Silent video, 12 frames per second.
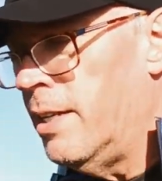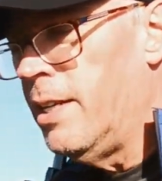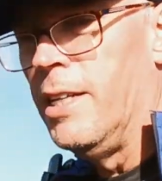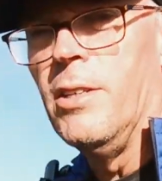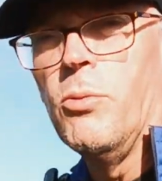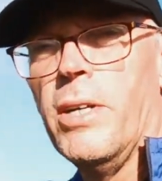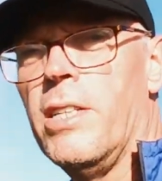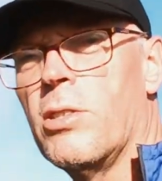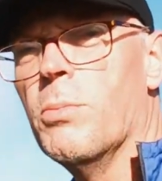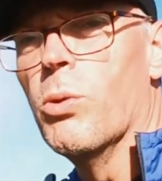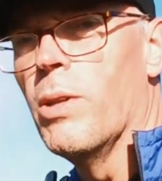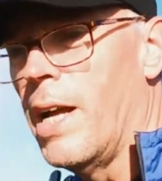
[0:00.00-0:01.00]
in the wee
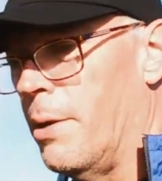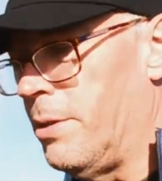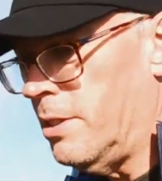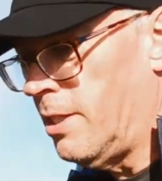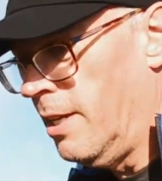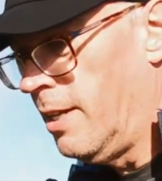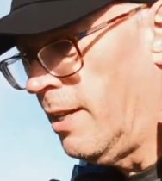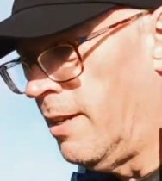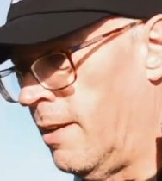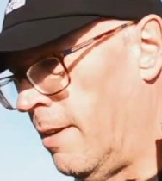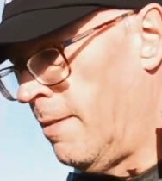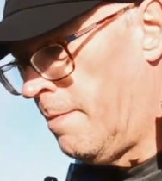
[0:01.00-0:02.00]
small hours
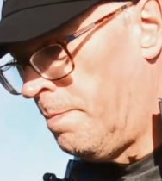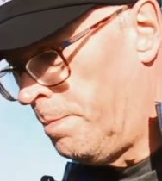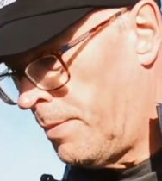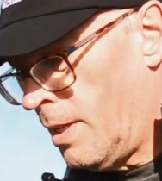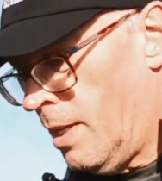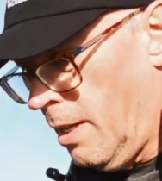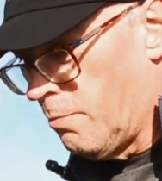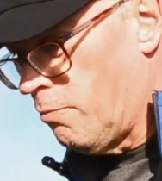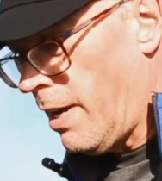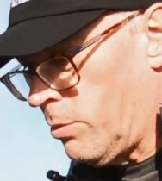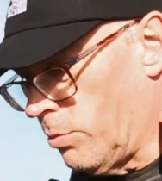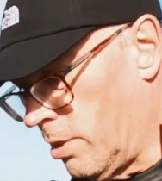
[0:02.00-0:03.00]
and
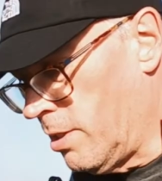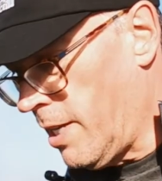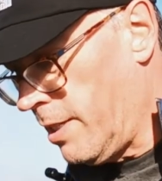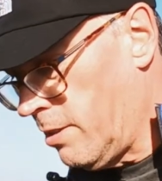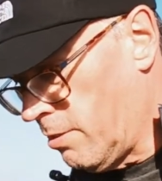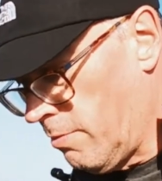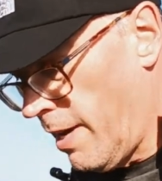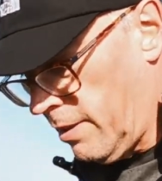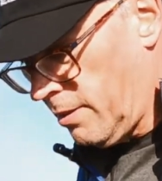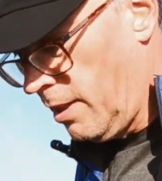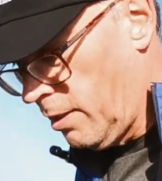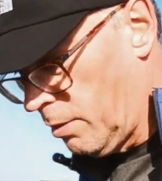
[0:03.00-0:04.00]
rattled the tent
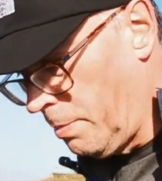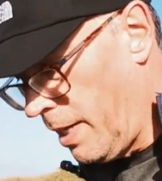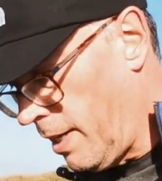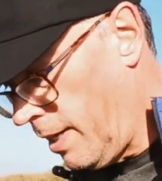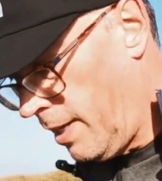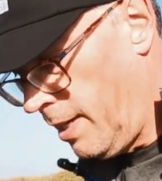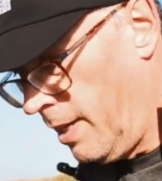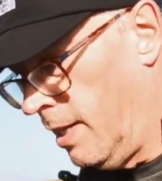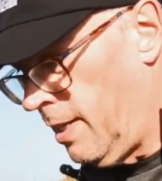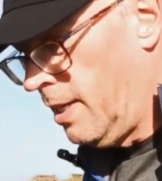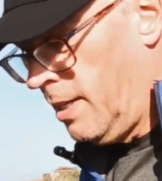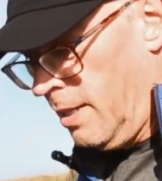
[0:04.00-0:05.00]
around a little bit,
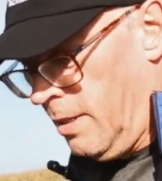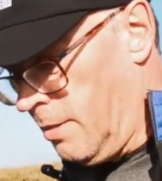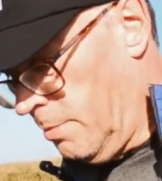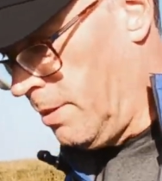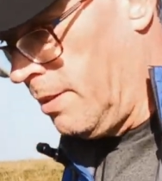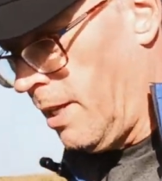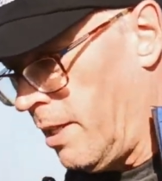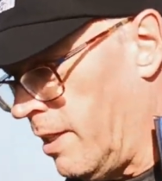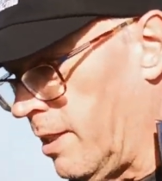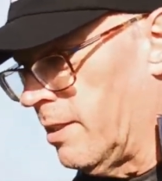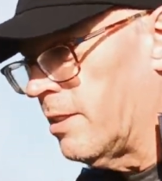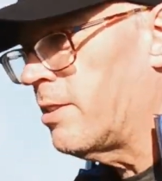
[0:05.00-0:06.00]
but
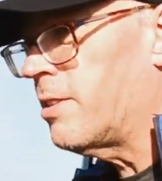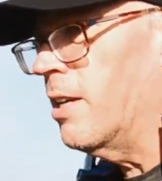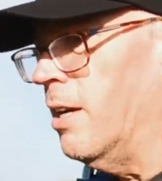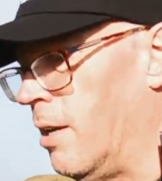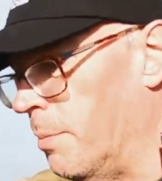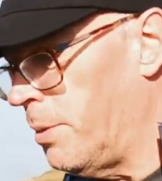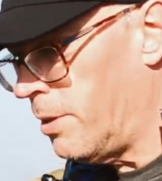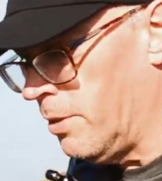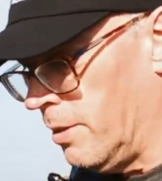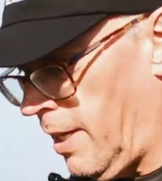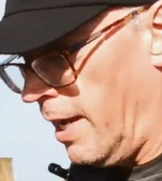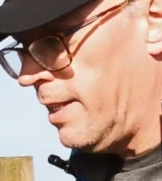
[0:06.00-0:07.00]
nothing that the scarp
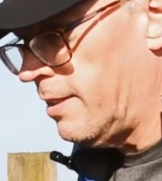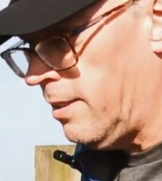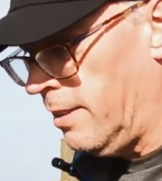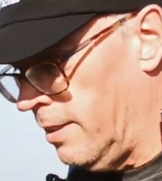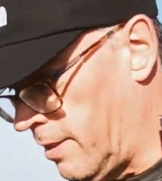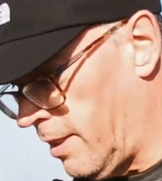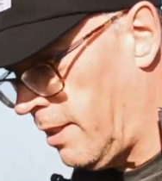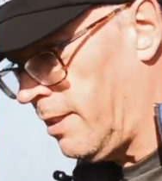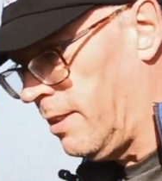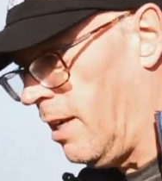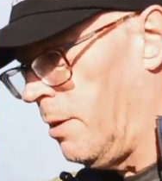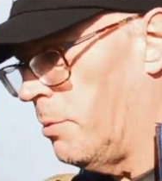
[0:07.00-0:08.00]
couldn't handle and
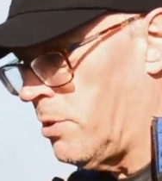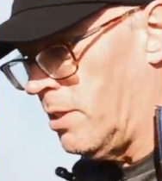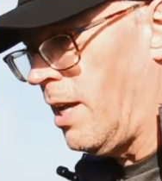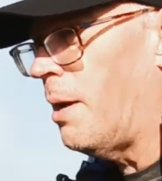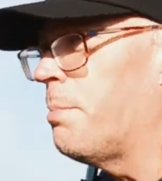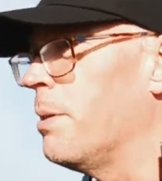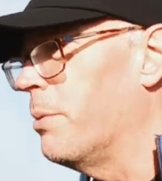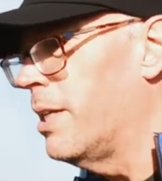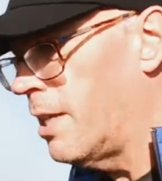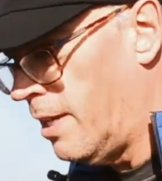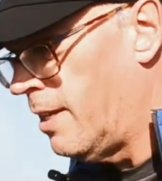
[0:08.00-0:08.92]
nothing that I wasn't happy with.